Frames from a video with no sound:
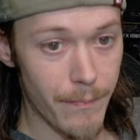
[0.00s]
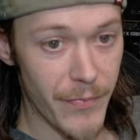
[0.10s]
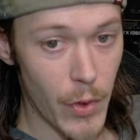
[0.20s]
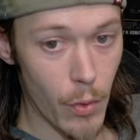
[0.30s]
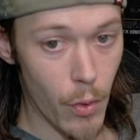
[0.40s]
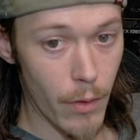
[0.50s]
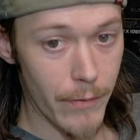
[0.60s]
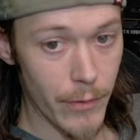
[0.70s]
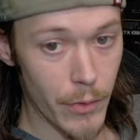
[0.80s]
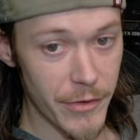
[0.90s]
core
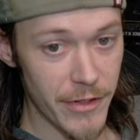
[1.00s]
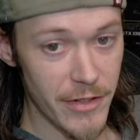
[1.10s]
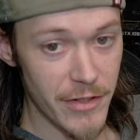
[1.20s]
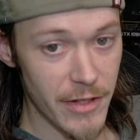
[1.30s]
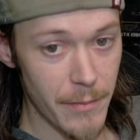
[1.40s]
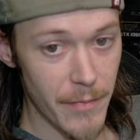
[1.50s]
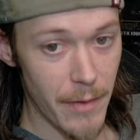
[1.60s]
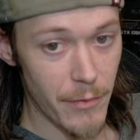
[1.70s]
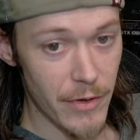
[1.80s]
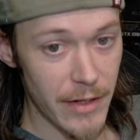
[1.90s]
voltage in the
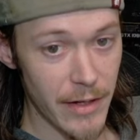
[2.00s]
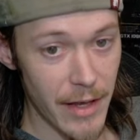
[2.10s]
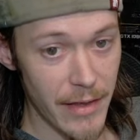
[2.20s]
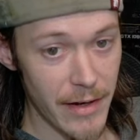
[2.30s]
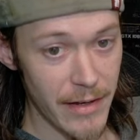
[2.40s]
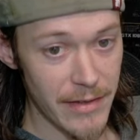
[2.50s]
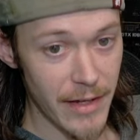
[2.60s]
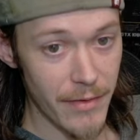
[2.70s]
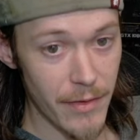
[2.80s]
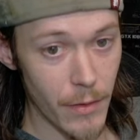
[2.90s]
memory, and then I
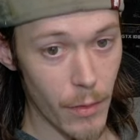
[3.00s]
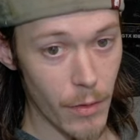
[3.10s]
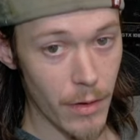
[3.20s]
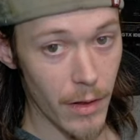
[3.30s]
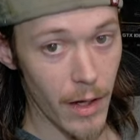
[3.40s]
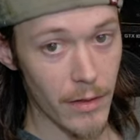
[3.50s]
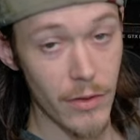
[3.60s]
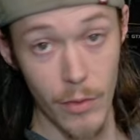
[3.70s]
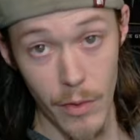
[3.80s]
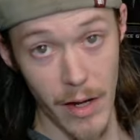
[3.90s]
set the core clock
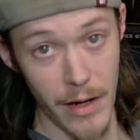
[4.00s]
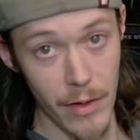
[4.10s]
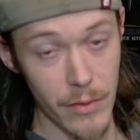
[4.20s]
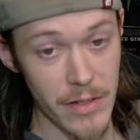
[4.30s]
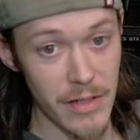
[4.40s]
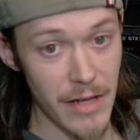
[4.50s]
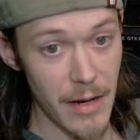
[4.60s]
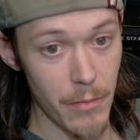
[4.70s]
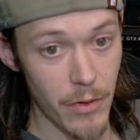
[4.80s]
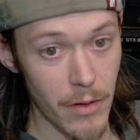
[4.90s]
to what I know is
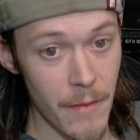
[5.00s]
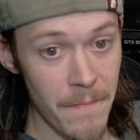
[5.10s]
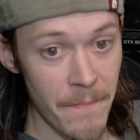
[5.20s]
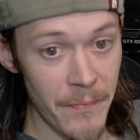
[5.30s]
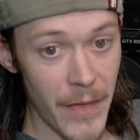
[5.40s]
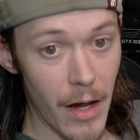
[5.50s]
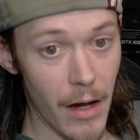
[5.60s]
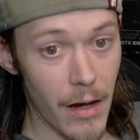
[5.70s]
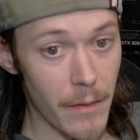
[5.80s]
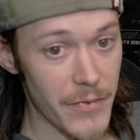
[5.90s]
stable.
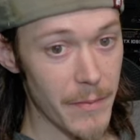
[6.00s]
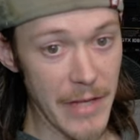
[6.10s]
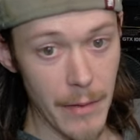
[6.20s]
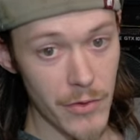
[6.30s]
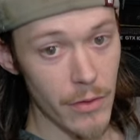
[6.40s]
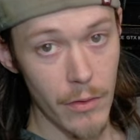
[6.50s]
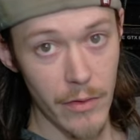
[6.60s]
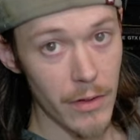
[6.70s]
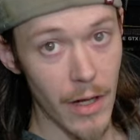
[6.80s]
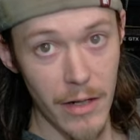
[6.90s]
Sometimes I'll
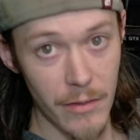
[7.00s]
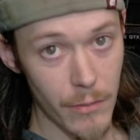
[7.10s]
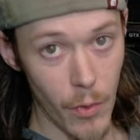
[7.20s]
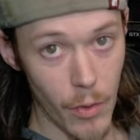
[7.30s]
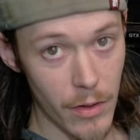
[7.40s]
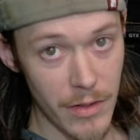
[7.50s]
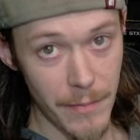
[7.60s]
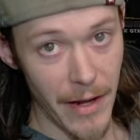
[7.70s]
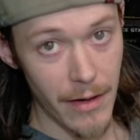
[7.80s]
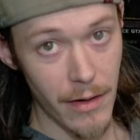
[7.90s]
overclock it more
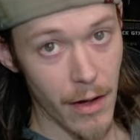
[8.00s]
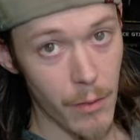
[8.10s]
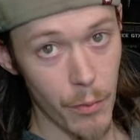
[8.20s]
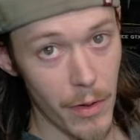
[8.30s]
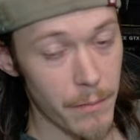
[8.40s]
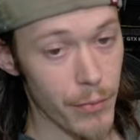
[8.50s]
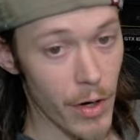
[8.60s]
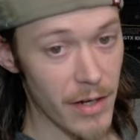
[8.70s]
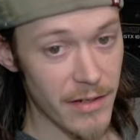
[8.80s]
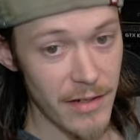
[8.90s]
depending on what
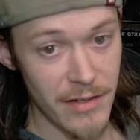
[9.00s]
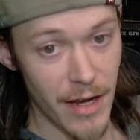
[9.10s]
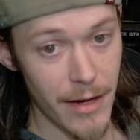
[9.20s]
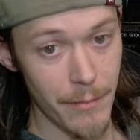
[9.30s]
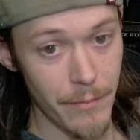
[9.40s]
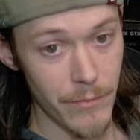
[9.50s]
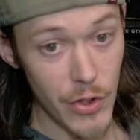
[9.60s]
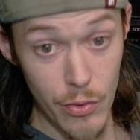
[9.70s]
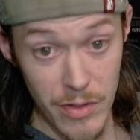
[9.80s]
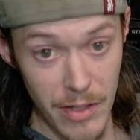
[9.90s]
process I am
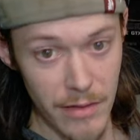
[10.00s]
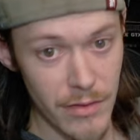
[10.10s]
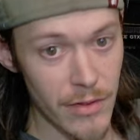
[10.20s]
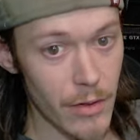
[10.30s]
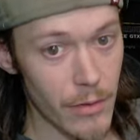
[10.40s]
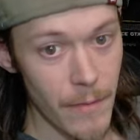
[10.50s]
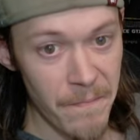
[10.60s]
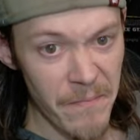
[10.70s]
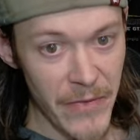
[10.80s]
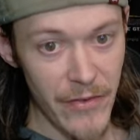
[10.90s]
using. So
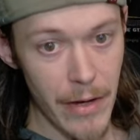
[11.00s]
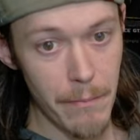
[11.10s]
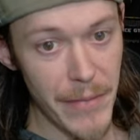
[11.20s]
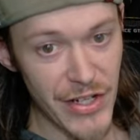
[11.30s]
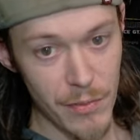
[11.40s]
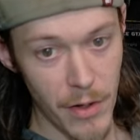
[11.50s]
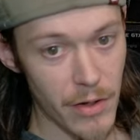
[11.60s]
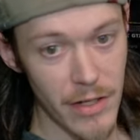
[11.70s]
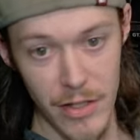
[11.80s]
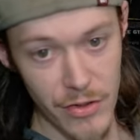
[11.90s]
if I'm
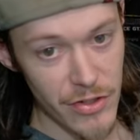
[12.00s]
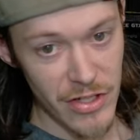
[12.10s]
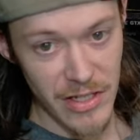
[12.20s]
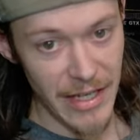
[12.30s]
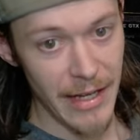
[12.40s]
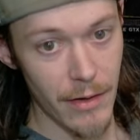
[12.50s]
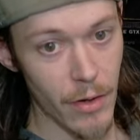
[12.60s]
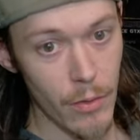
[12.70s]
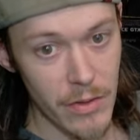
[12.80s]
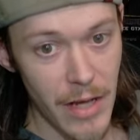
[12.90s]
benchmarking, you just can't
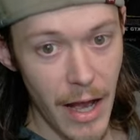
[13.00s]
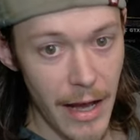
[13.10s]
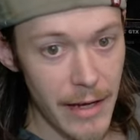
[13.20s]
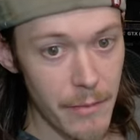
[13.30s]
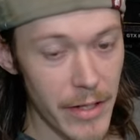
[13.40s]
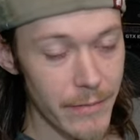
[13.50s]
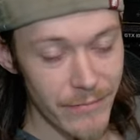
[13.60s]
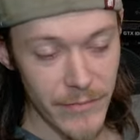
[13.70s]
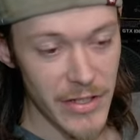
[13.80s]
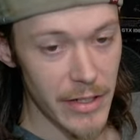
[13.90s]
go as high, but
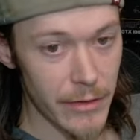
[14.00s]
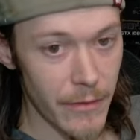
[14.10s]
still.